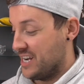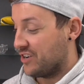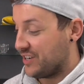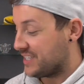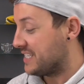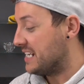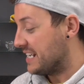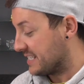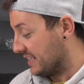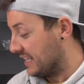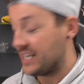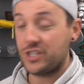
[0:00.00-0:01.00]
Christine
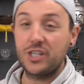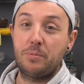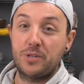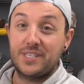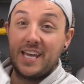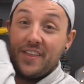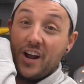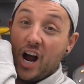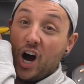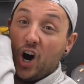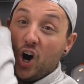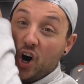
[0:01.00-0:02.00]
has literally put together
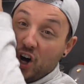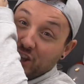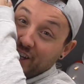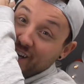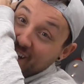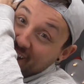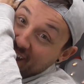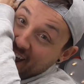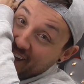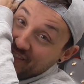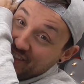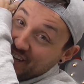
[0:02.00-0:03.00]
a haul
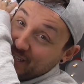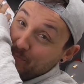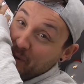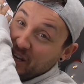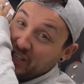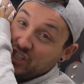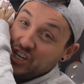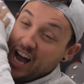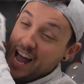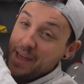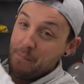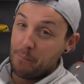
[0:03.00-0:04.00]
in this big
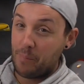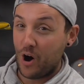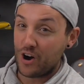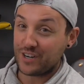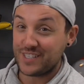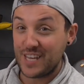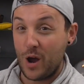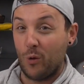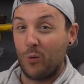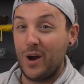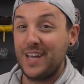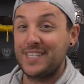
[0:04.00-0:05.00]
giant box.
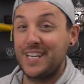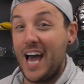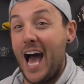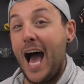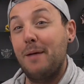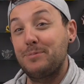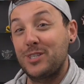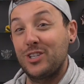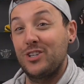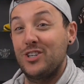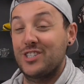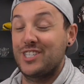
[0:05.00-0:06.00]
It weighs an
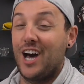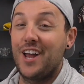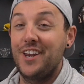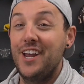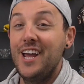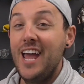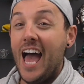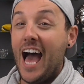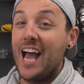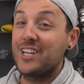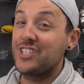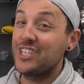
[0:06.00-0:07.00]
absolute ton,
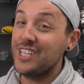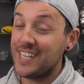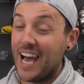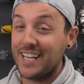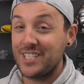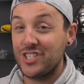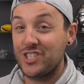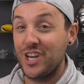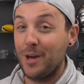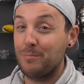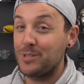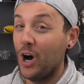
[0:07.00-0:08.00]
and she's had it
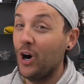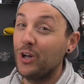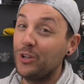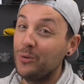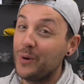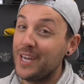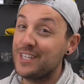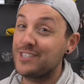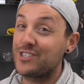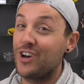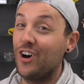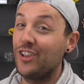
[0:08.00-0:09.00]
shipped all the way
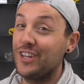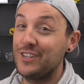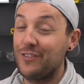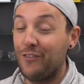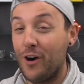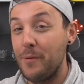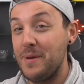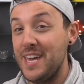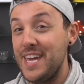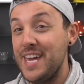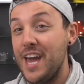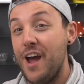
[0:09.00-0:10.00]
to Scotland for
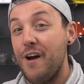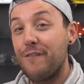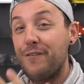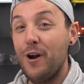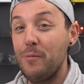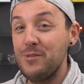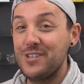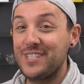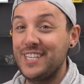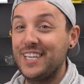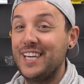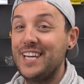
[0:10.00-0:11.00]
me from New
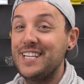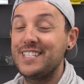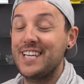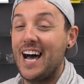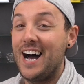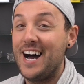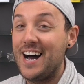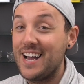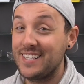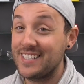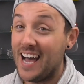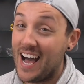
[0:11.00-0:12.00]
Zealand,
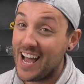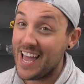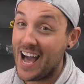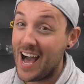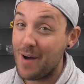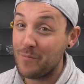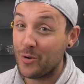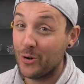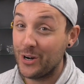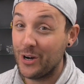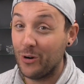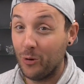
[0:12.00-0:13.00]
and I am
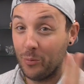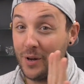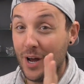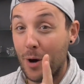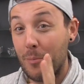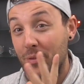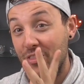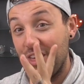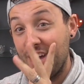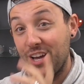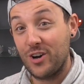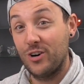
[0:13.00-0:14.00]
going to open up
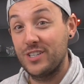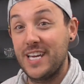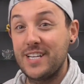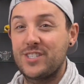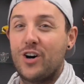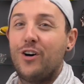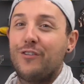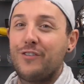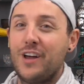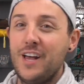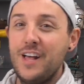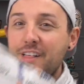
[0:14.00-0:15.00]
the contents
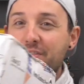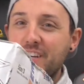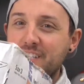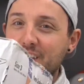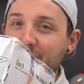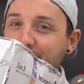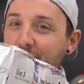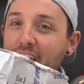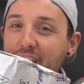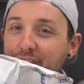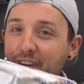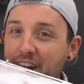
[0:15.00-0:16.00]
of this
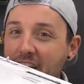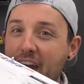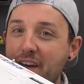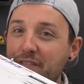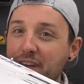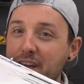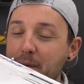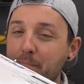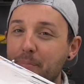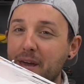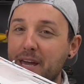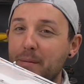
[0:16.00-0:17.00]
very, very heavy
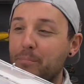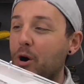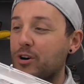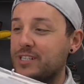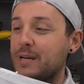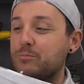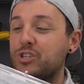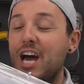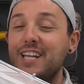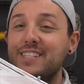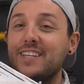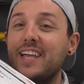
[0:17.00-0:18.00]
big box. I'm
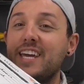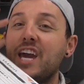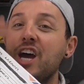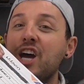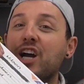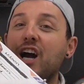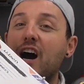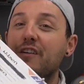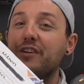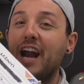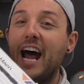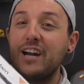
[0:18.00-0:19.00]
trying to like
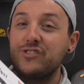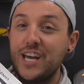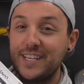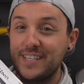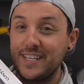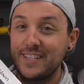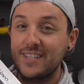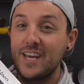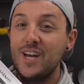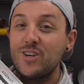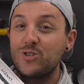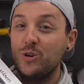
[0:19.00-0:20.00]
cover addresses
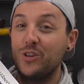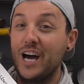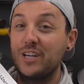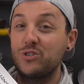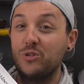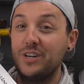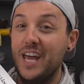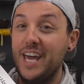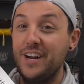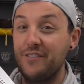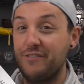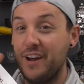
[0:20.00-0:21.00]
so that I don't
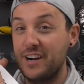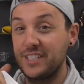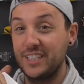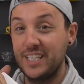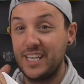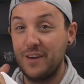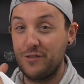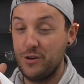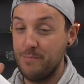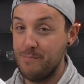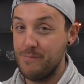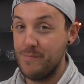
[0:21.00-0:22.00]
inadvertently give
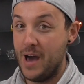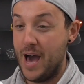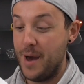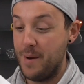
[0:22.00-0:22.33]
you